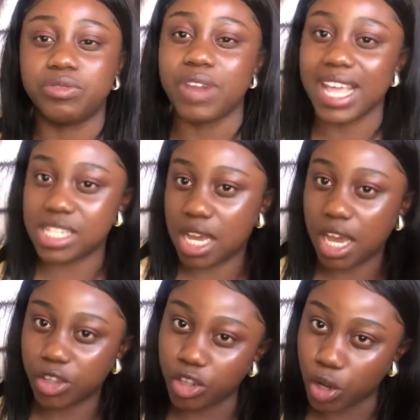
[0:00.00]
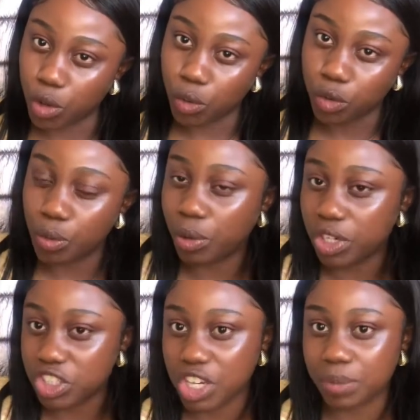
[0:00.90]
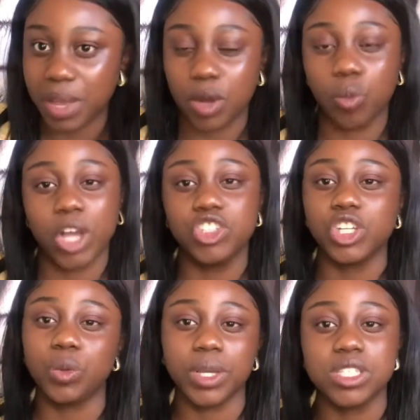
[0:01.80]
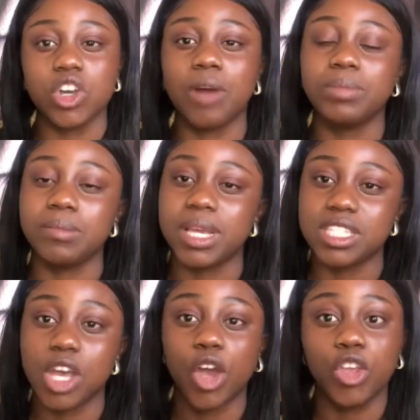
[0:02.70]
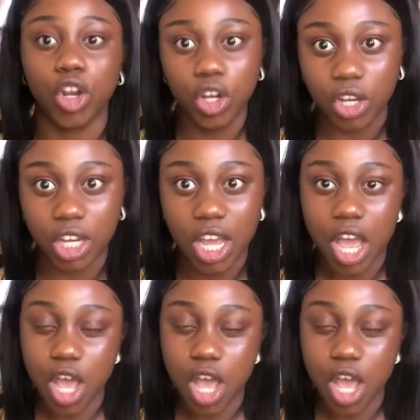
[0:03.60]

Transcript: flatter, you know, your body shape and what you can wear to complement your look.